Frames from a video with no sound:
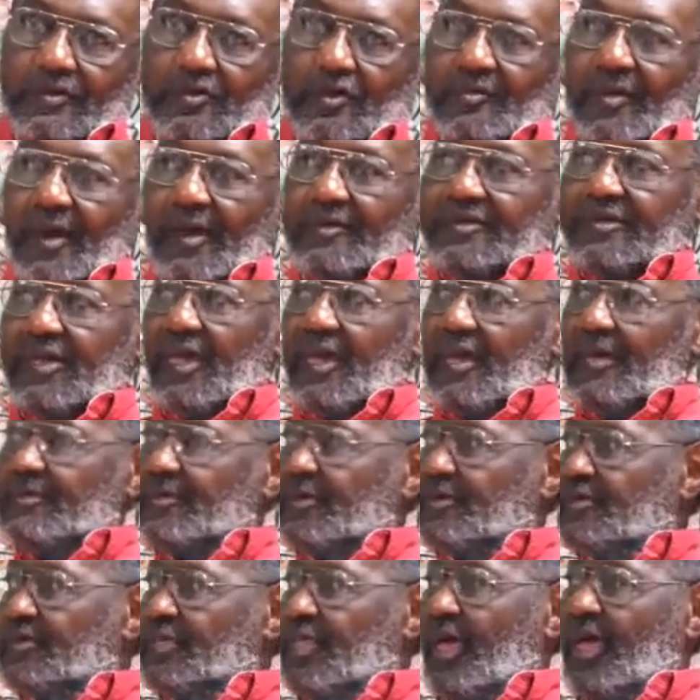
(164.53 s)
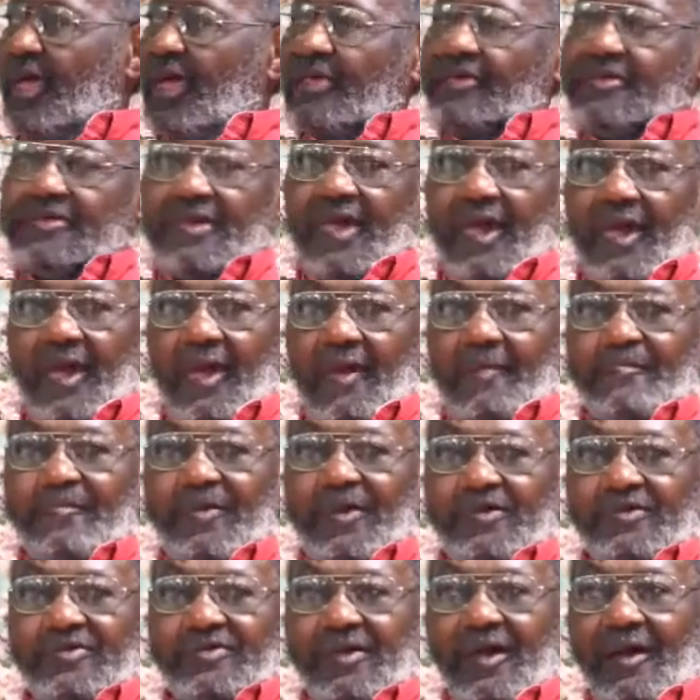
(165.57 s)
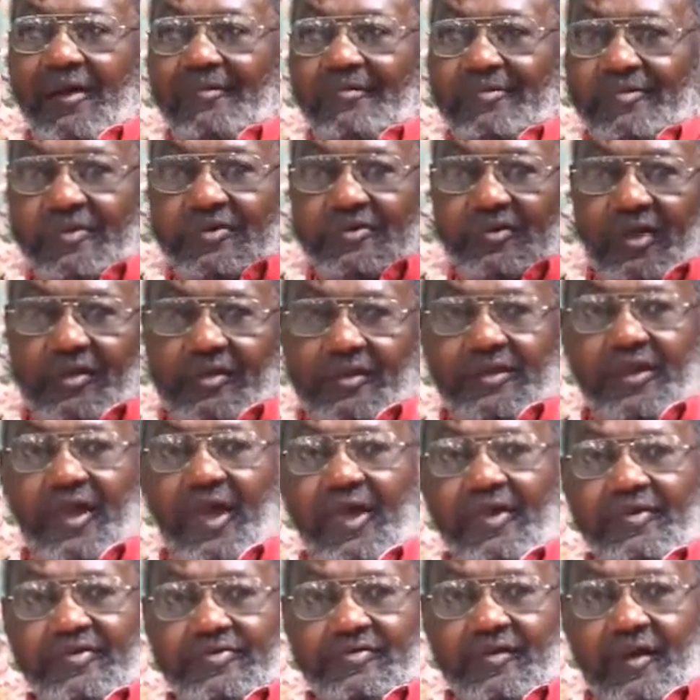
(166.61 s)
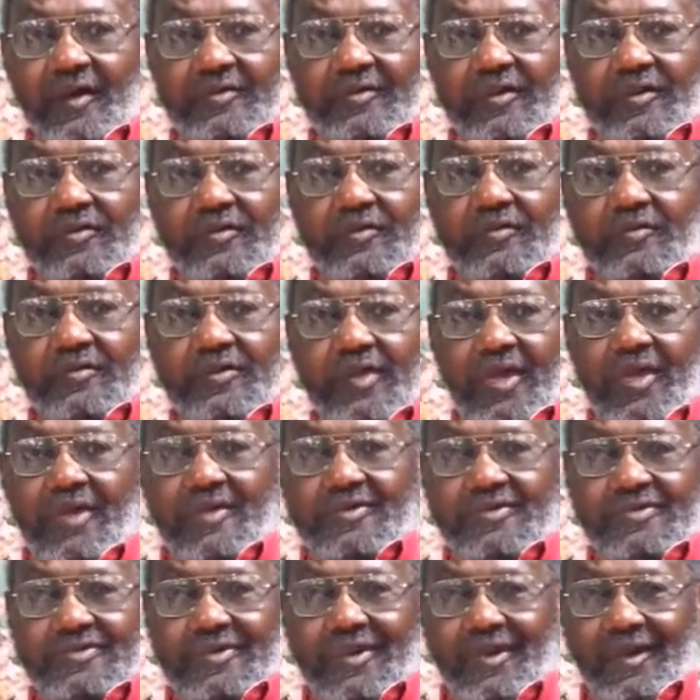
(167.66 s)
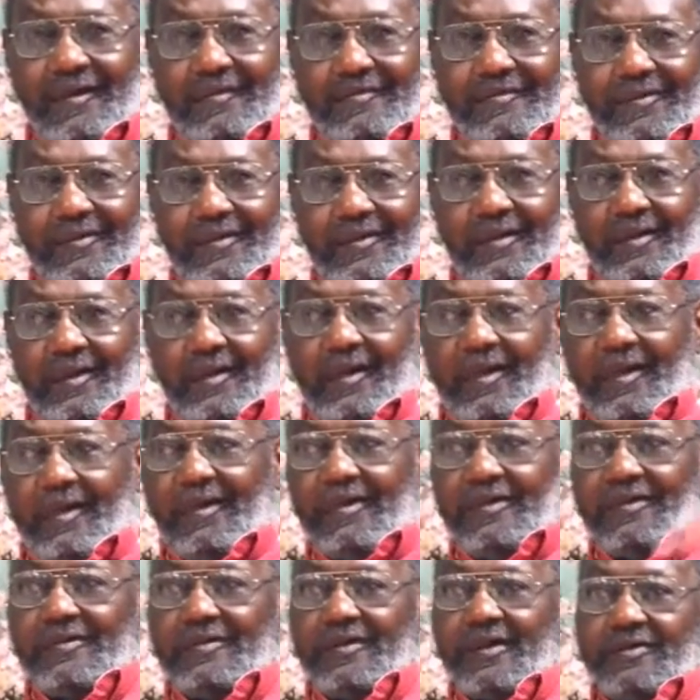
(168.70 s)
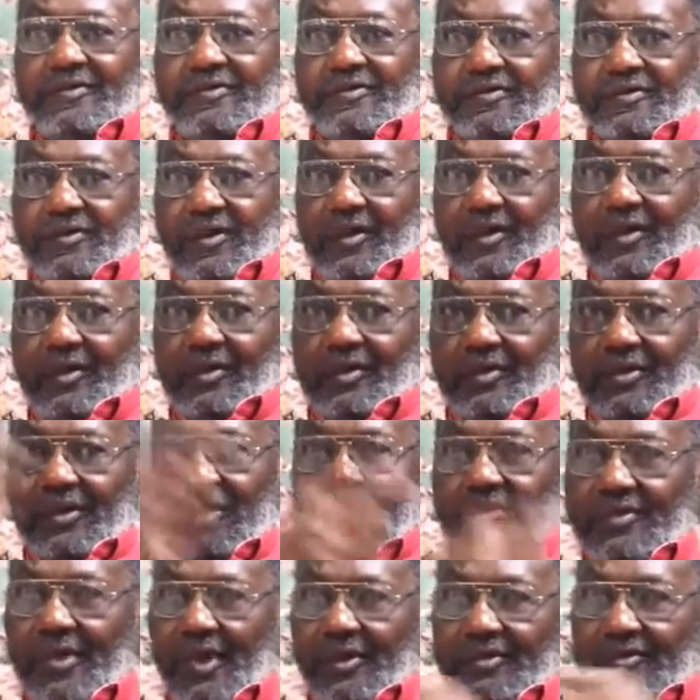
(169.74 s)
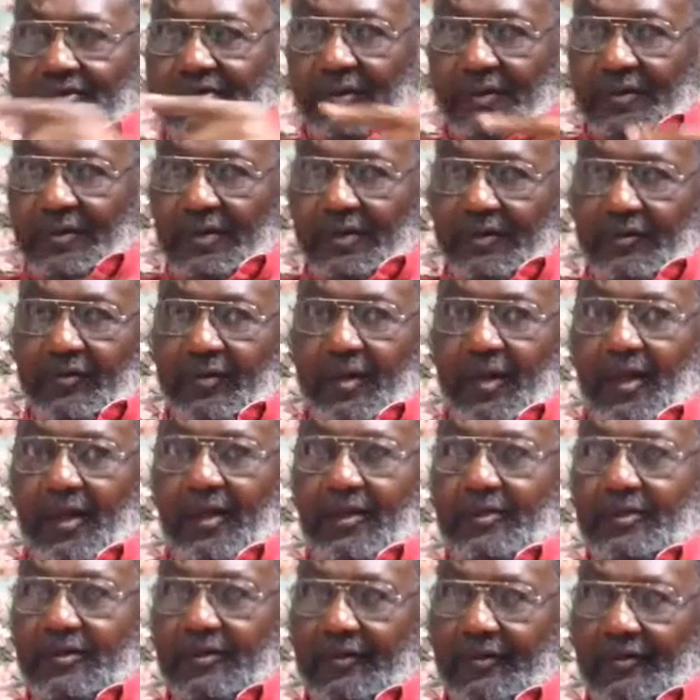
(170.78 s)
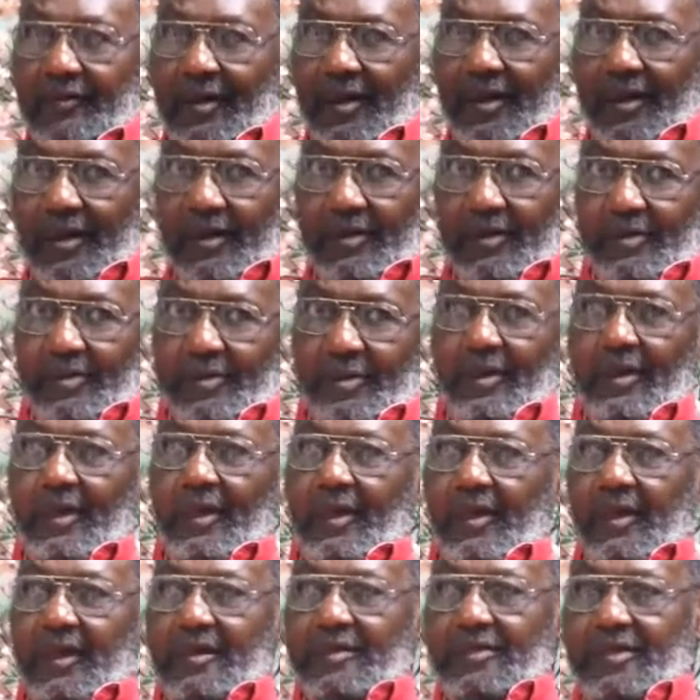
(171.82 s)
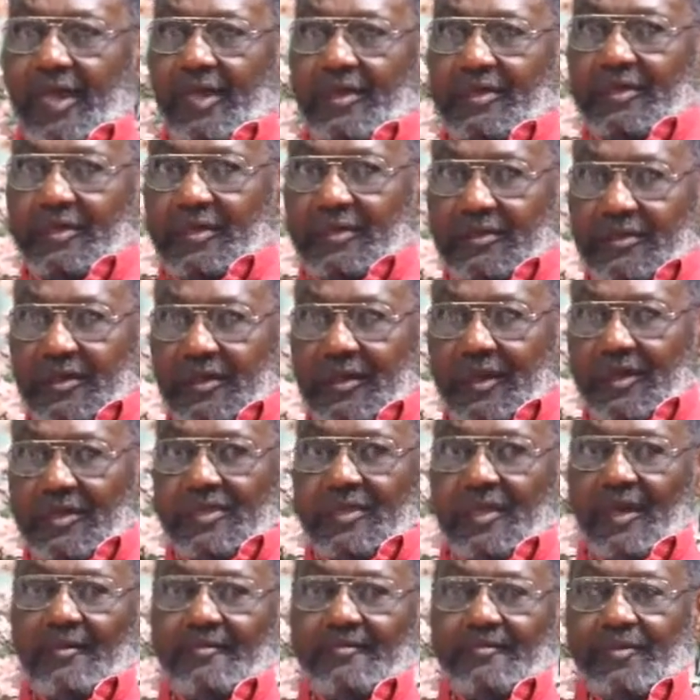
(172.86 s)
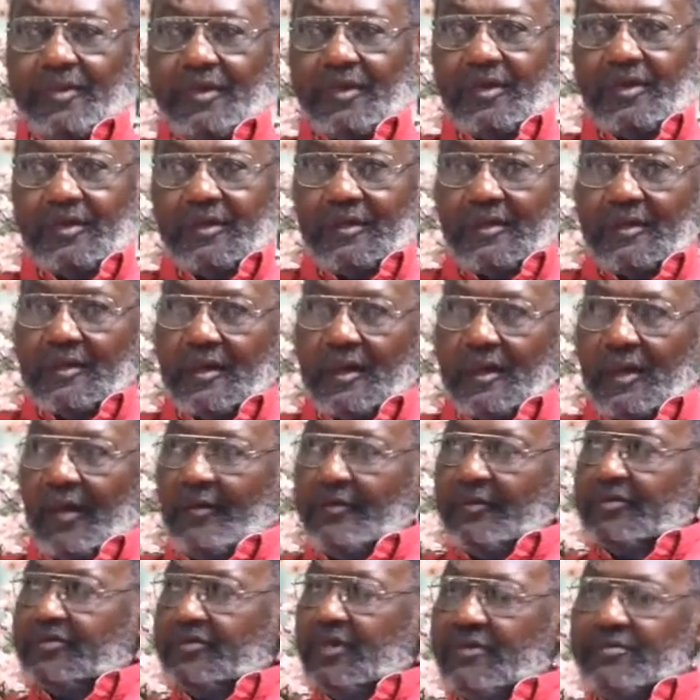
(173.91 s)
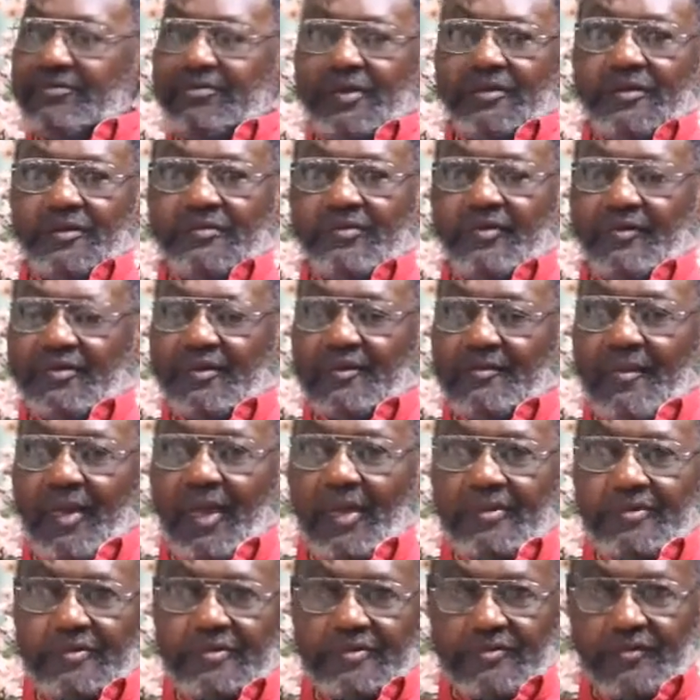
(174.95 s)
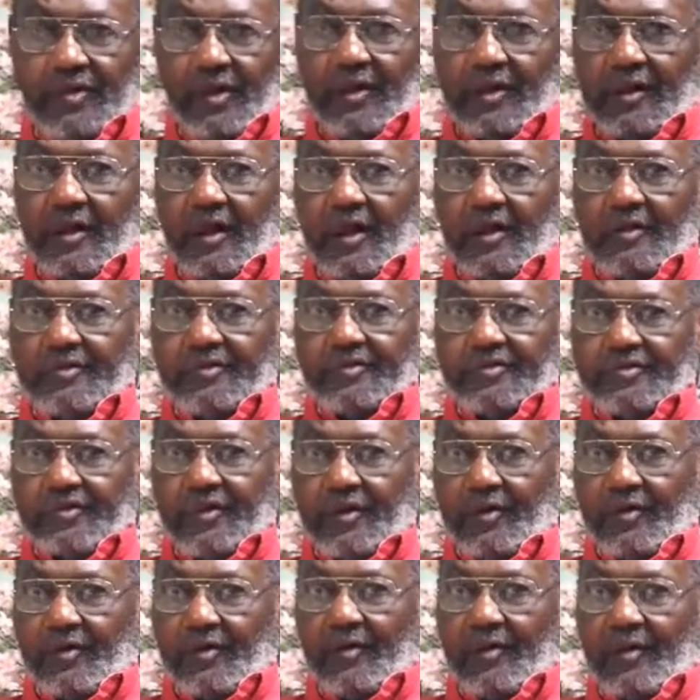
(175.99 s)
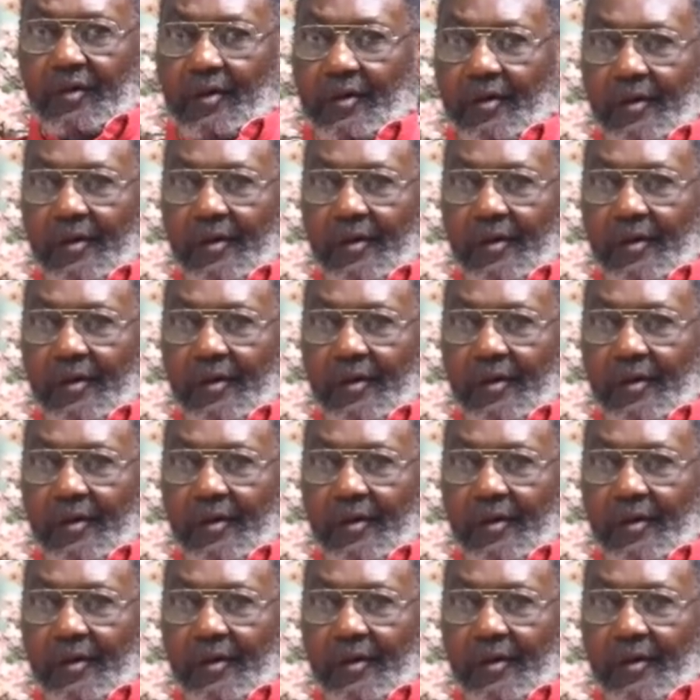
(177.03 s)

So by the time this last guy picks up, this other guy starts a new dance step. And you just keep that circling around and around. And that ended up being, have you seen pictures from the Madison Square Garden show?